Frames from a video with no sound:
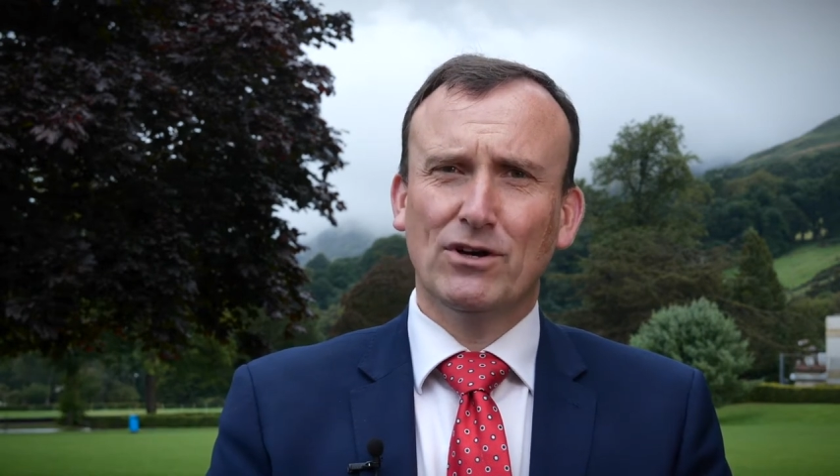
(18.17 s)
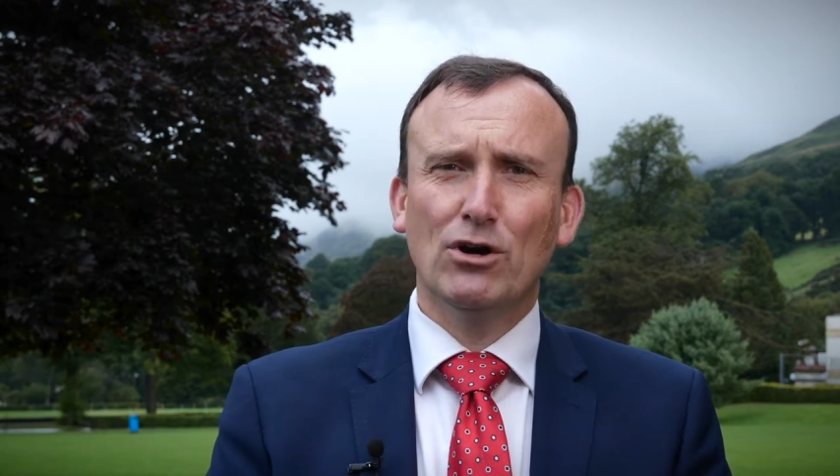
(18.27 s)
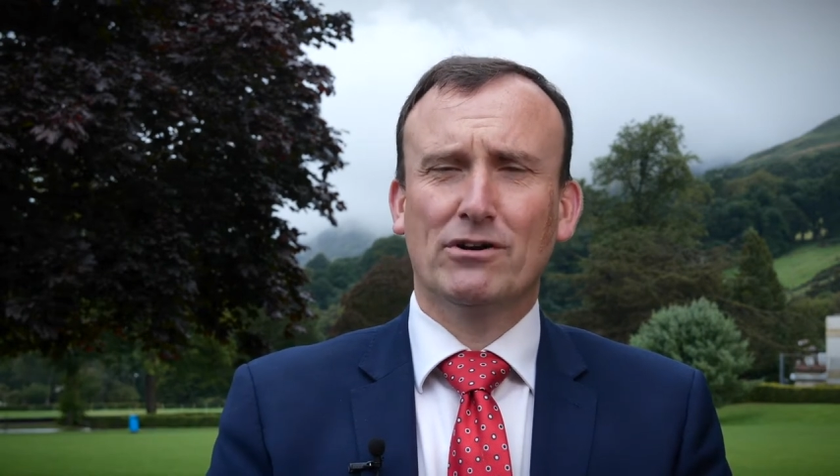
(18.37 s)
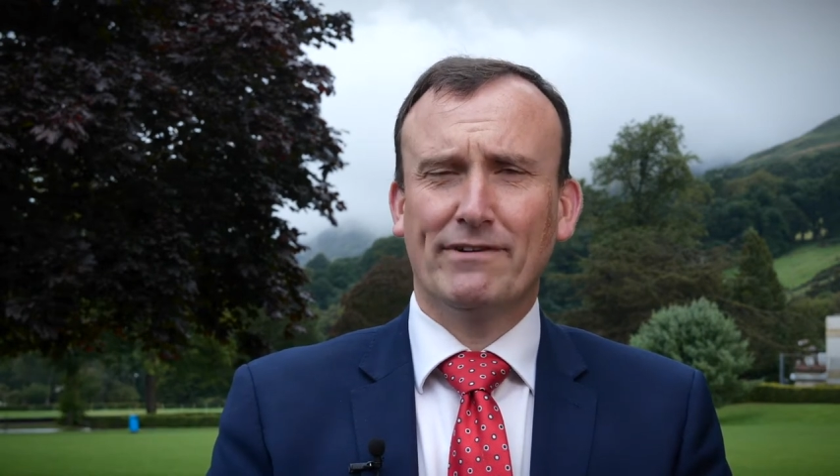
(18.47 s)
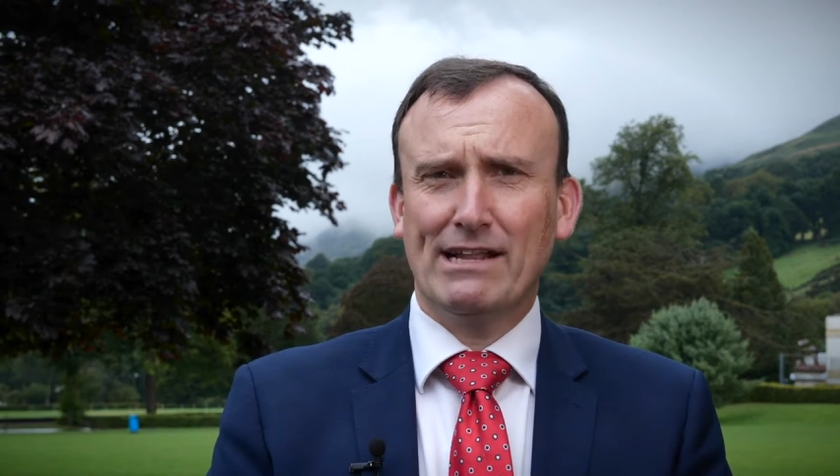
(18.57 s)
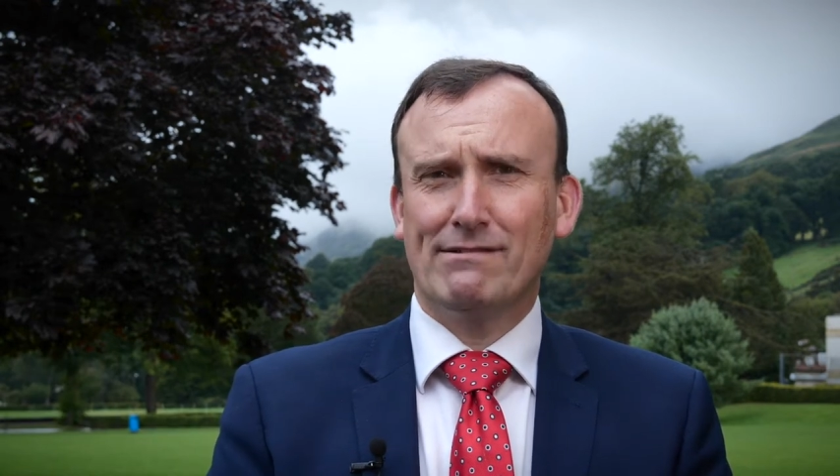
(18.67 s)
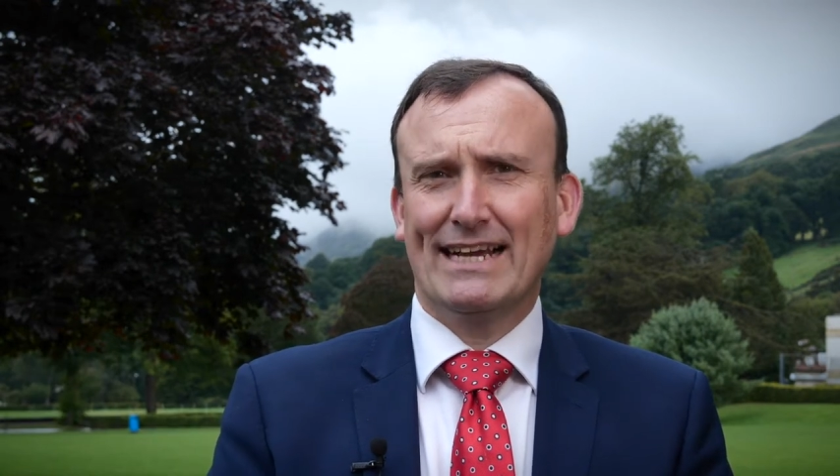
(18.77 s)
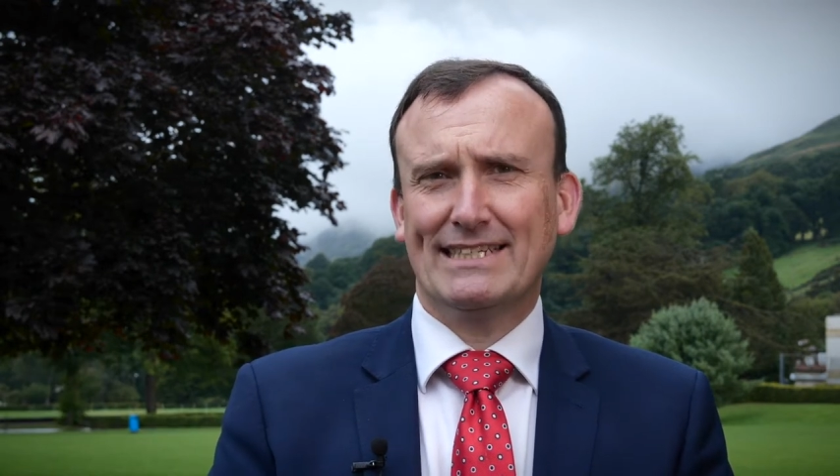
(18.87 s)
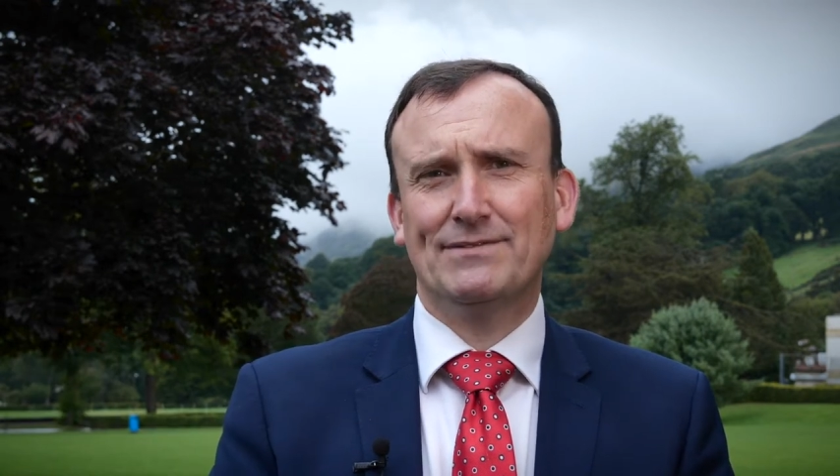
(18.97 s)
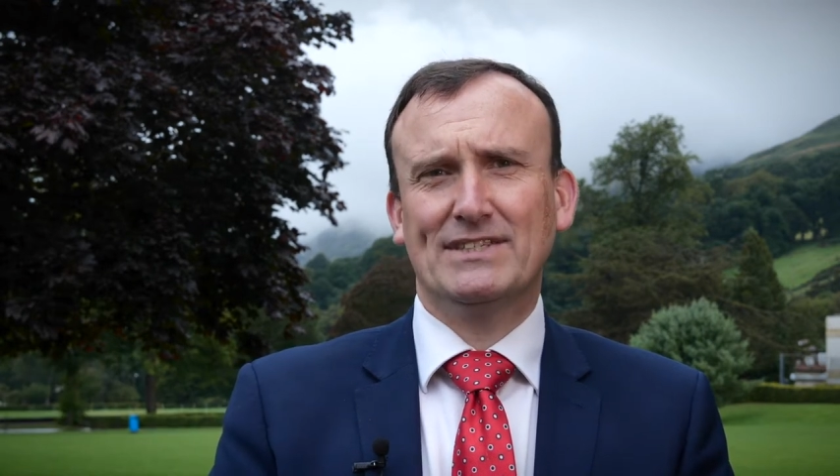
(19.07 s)
co-curricular
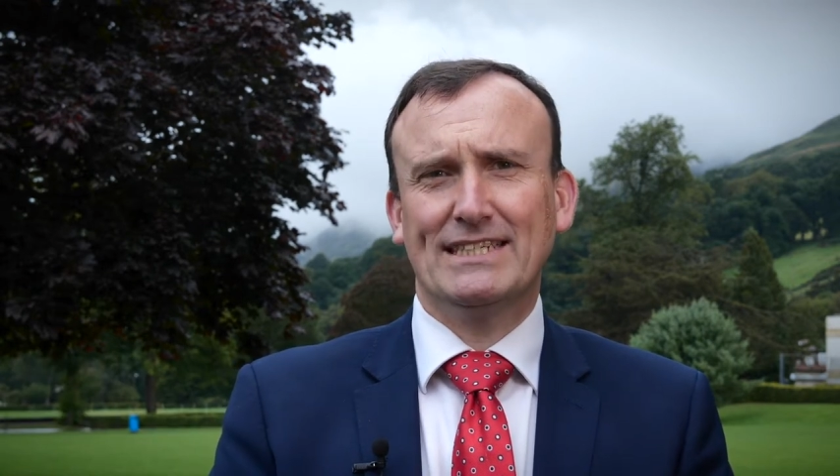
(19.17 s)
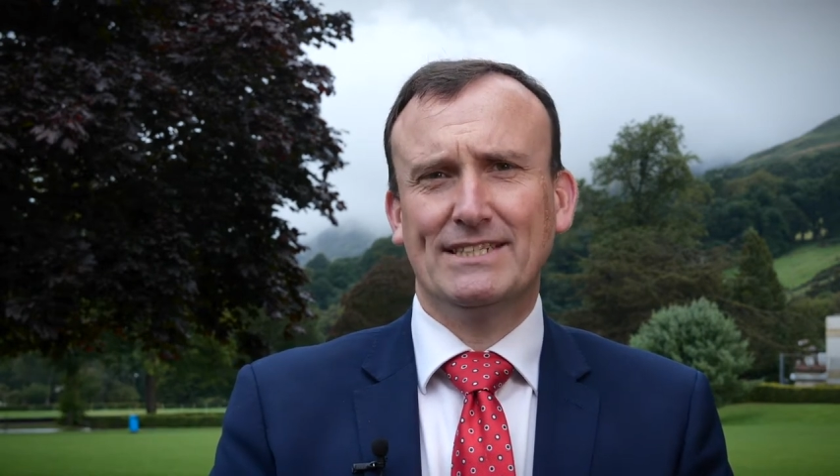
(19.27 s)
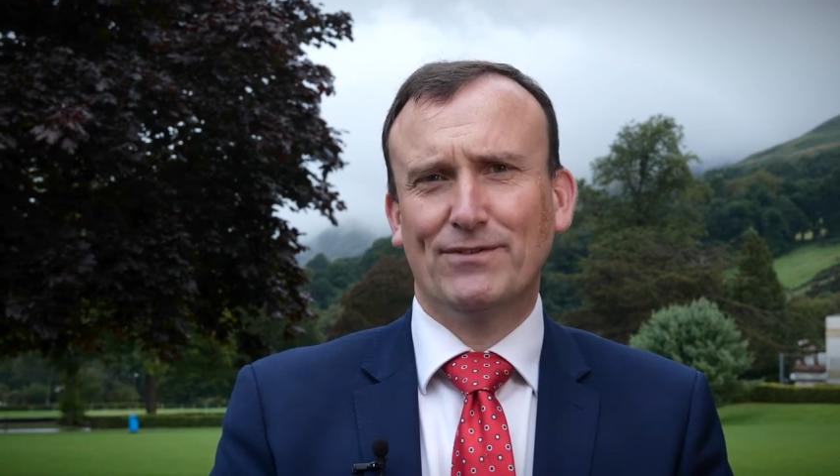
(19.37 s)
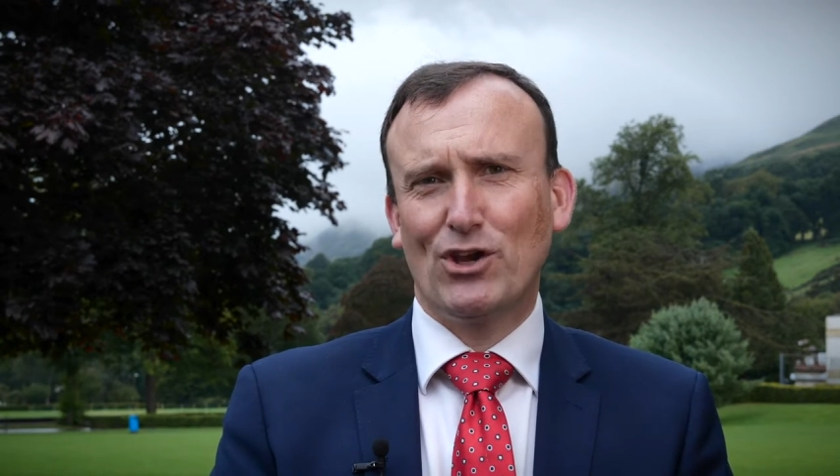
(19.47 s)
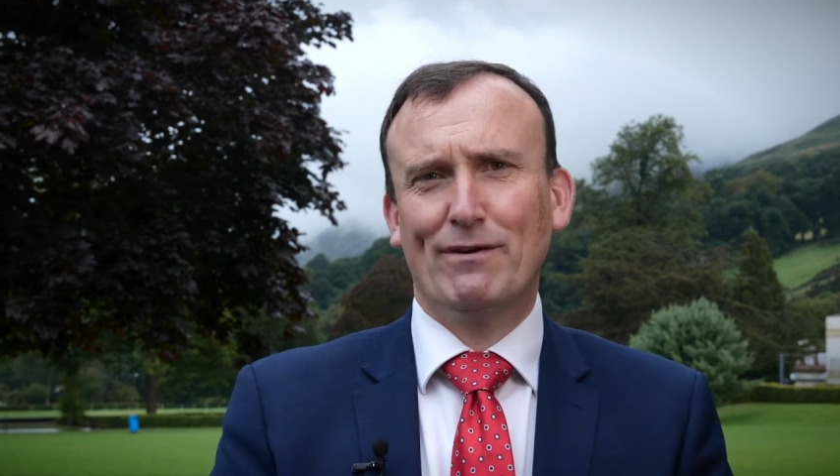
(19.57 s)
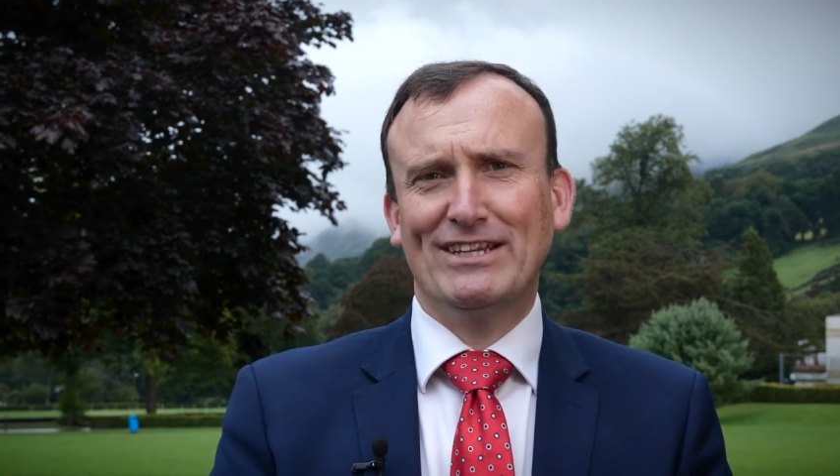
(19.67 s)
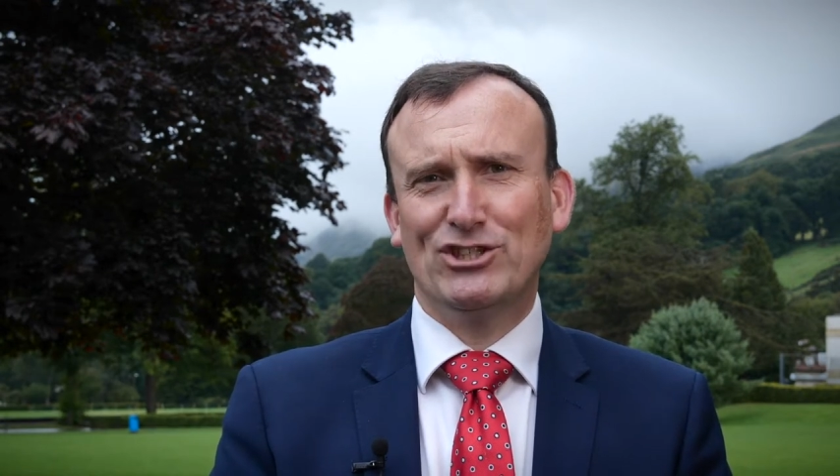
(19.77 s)
activities for your